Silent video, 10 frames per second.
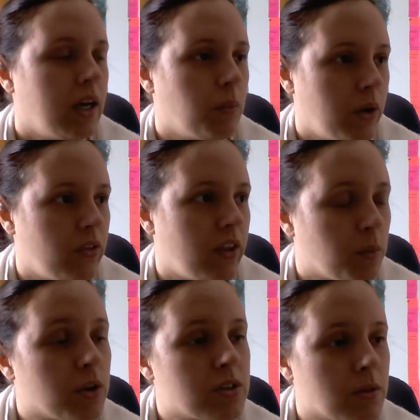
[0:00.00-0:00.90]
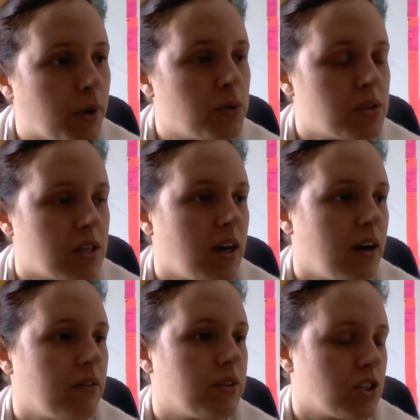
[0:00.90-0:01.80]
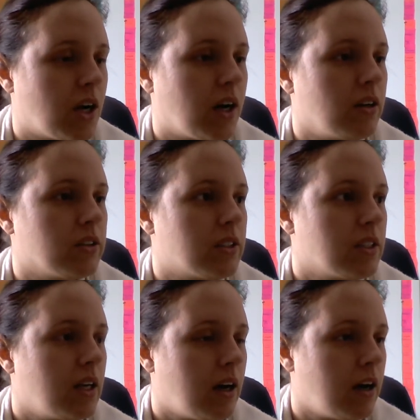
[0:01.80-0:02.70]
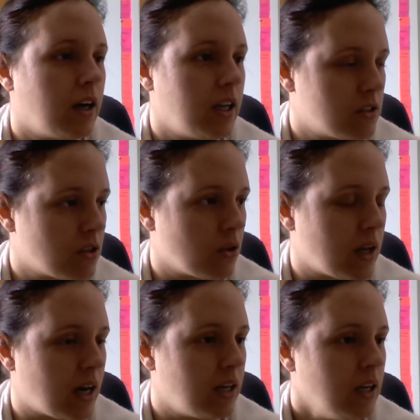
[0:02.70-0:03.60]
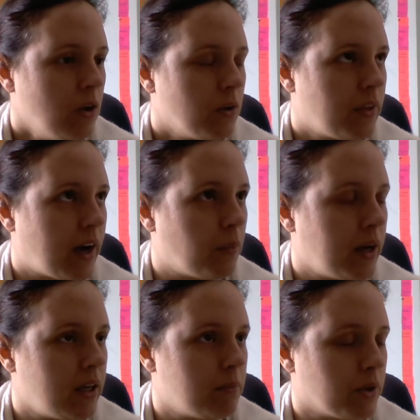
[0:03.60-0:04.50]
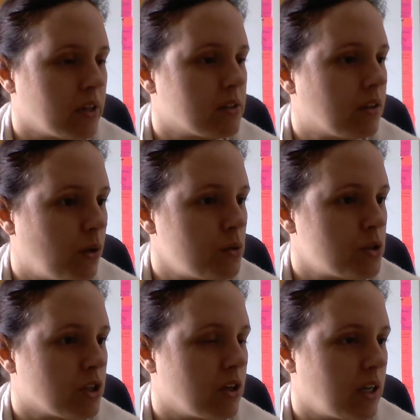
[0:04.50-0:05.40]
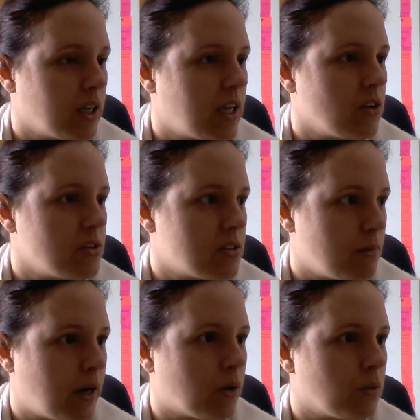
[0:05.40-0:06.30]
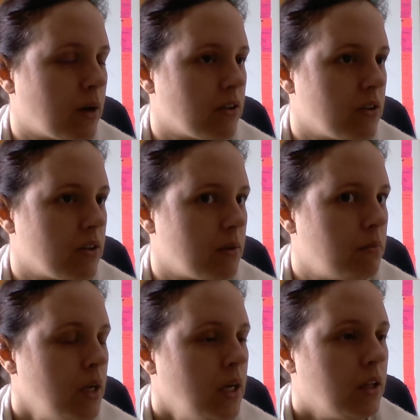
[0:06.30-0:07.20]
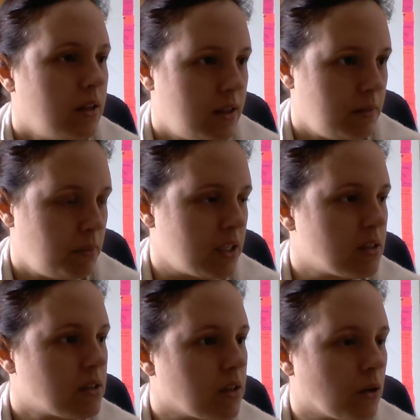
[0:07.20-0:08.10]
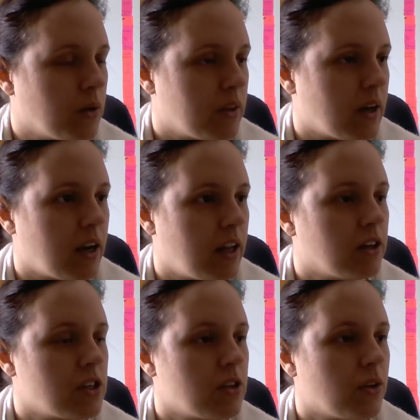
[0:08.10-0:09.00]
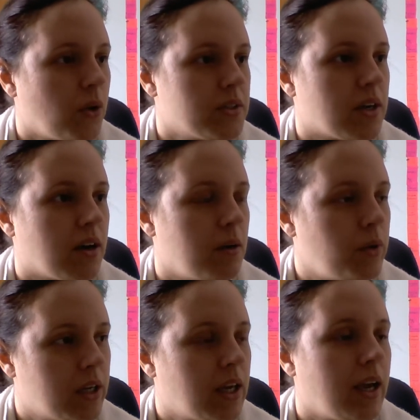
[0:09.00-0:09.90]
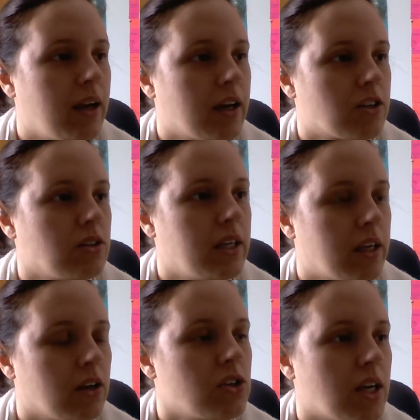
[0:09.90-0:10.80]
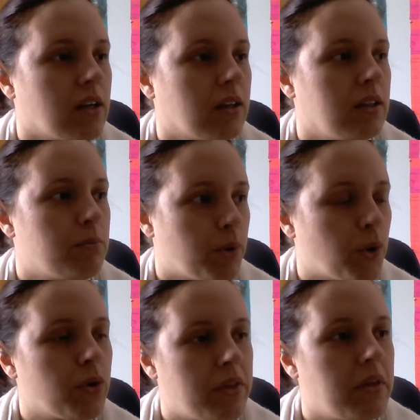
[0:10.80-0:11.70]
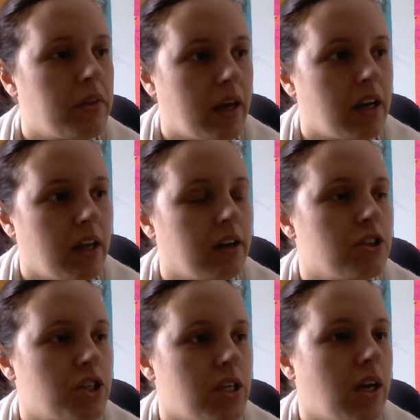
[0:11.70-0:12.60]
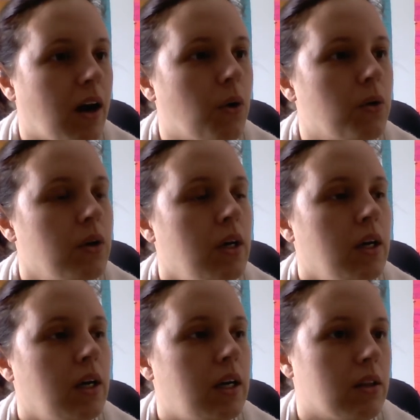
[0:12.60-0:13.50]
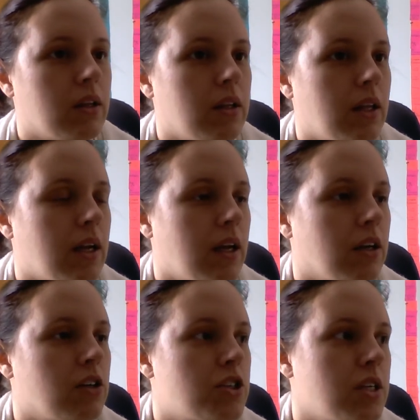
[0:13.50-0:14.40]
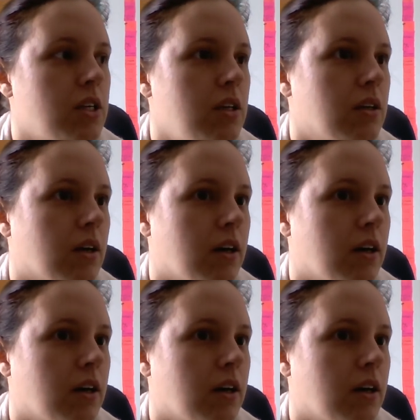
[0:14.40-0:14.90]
when they were supposed to have the child. And so that way it brings closure and it carries them out, rather than being stuck with that energy the whole time. We can actually energetically birth that energy out. And then that energy